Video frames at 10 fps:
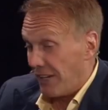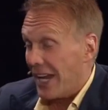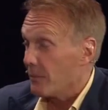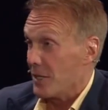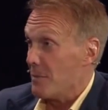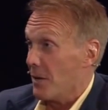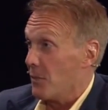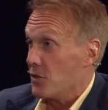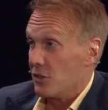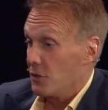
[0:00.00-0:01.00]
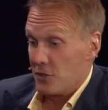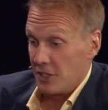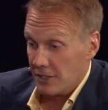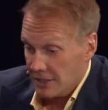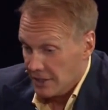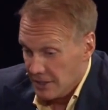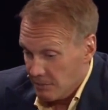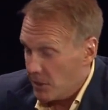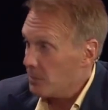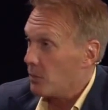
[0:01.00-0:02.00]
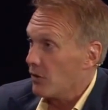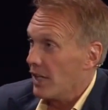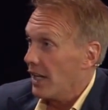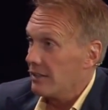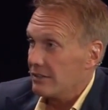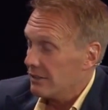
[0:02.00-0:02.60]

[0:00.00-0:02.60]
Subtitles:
family members, losing people that